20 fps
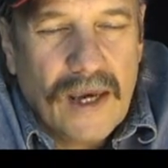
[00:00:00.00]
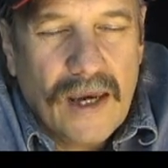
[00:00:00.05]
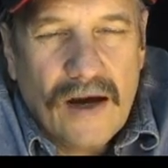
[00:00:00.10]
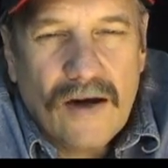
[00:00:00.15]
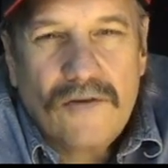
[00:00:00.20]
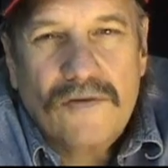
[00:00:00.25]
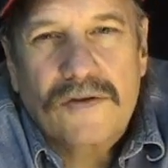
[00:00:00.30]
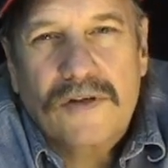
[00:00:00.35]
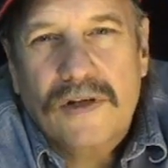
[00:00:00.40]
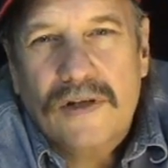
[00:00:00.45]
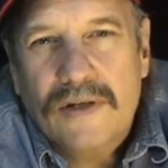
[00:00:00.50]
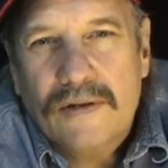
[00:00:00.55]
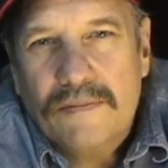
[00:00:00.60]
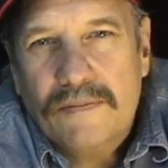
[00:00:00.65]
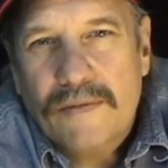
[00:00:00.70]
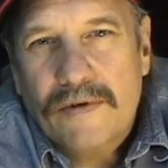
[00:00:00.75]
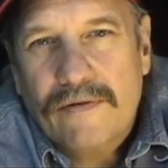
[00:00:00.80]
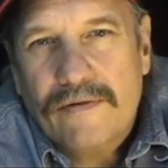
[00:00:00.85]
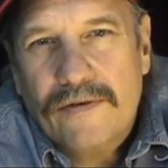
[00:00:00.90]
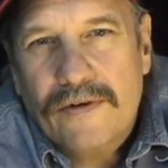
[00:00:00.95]

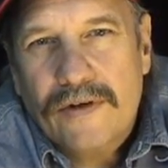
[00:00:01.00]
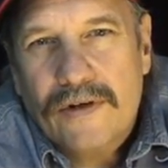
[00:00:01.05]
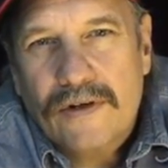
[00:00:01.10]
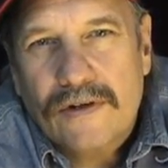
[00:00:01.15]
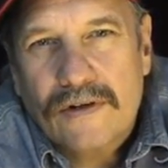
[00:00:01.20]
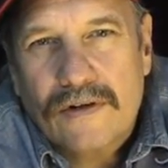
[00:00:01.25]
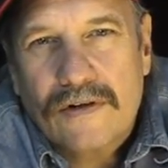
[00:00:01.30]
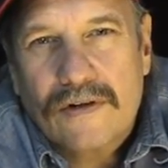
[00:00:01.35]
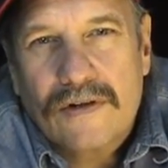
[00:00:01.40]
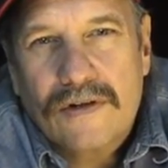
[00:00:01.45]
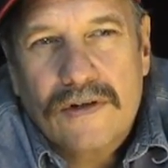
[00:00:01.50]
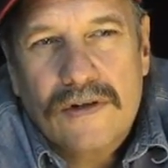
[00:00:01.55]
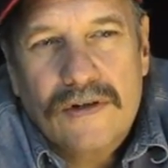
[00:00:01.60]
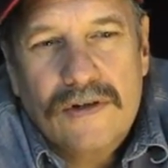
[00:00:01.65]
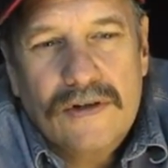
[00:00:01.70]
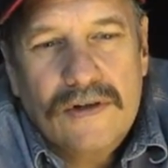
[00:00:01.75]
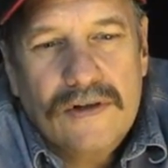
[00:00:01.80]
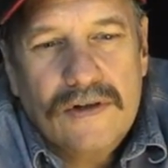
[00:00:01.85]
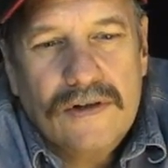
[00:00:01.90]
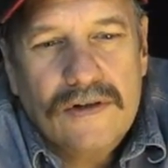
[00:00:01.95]
outcome of their
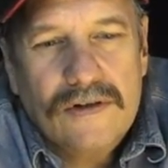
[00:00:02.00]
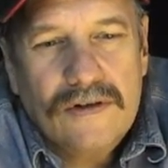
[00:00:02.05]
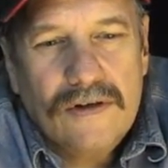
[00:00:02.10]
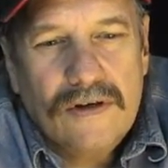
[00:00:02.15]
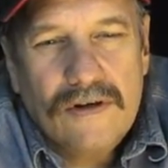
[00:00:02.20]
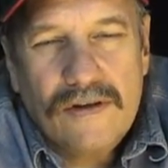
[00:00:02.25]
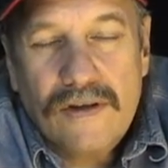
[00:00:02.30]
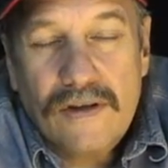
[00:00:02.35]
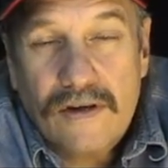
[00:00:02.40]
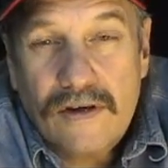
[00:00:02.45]
and